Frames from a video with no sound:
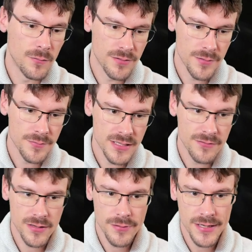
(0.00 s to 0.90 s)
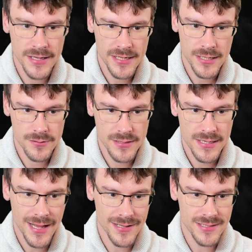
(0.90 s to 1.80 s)
something very
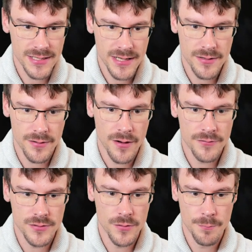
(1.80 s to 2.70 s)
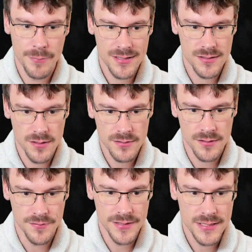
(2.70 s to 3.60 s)
interesting at the end of the patch note.
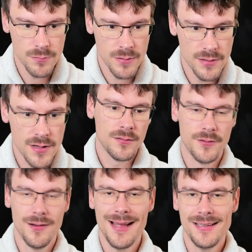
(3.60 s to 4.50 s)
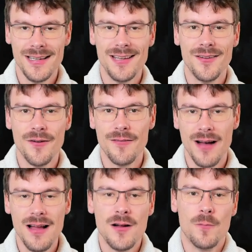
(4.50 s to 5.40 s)
This one, the Lightning
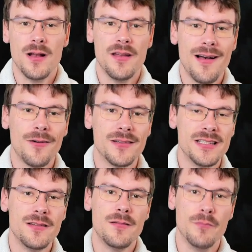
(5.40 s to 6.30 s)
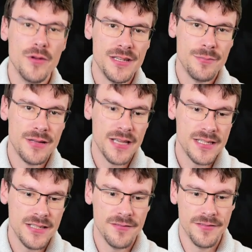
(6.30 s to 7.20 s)
Nova, will now deal
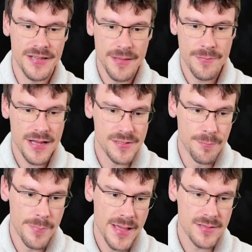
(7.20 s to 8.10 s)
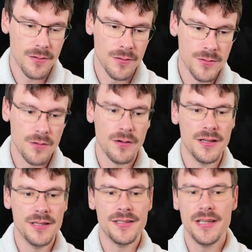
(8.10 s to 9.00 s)
multiplicative damage based on your
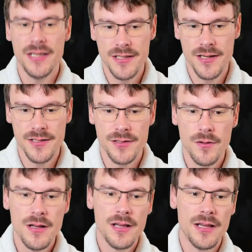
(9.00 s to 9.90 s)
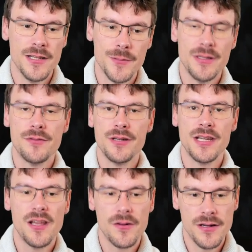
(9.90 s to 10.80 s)
intelligence. So it's a bit
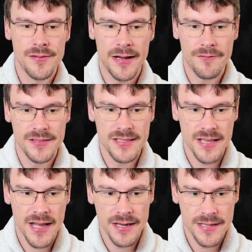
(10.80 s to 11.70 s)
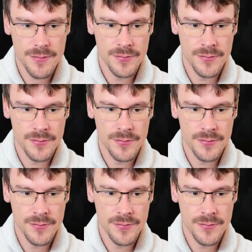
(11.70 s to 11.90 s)
tricky, you need to have this item